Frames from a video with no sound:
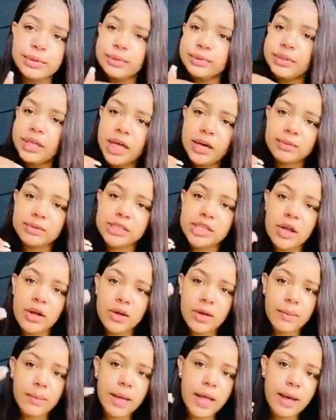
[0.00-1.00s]
that was
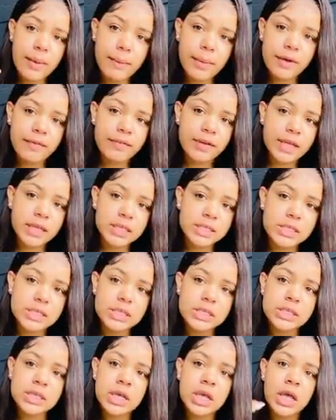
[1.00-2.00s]
talking about my
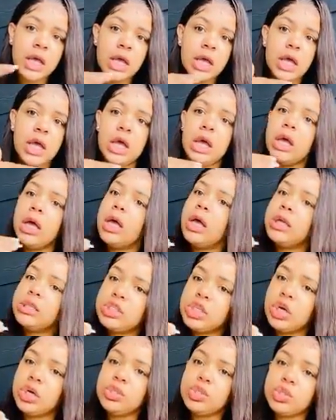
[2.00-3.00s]
face,
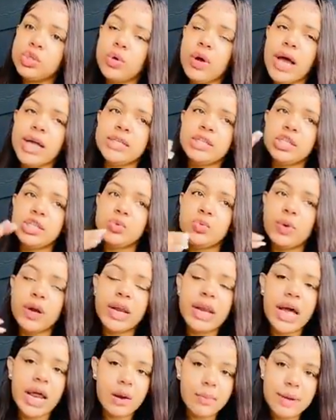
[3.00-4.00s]
told you I just
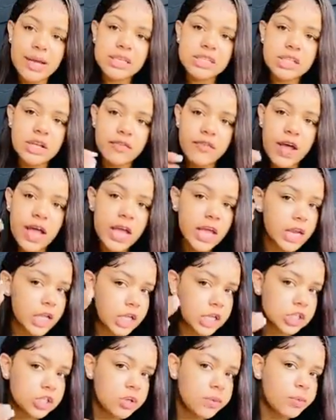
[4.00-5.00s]
ran out of my stuff. I had to
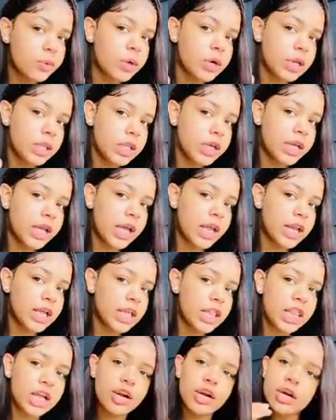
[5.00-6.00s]
get some more. Look at it.
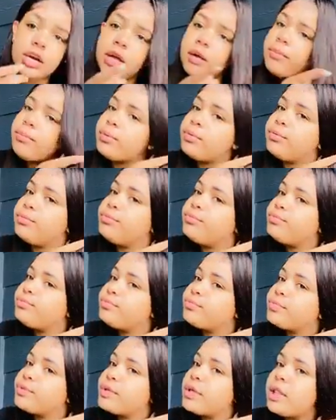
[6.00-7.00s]
Clearing up, boo.
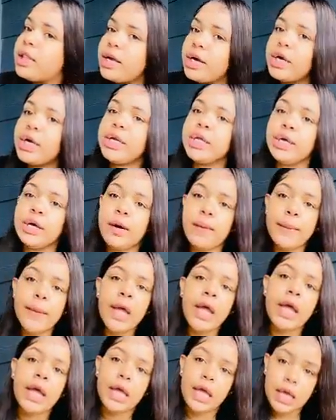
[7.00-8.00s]
Clearing up.
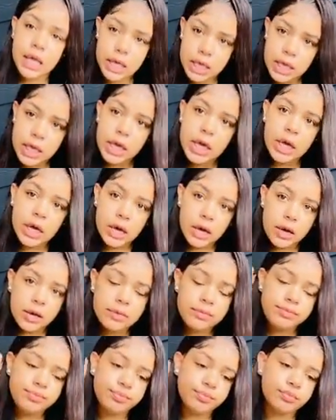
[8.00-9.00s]
Yeah.
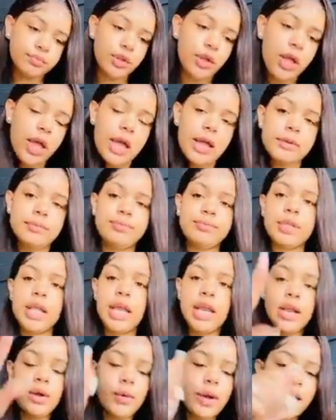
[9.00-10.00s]
Okay,
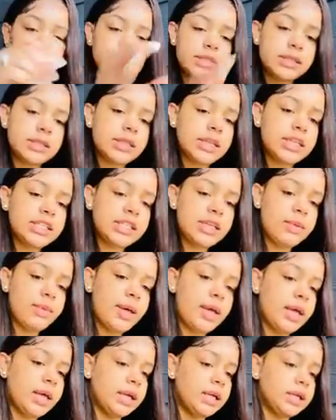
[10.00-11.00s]
anyways, let's get back.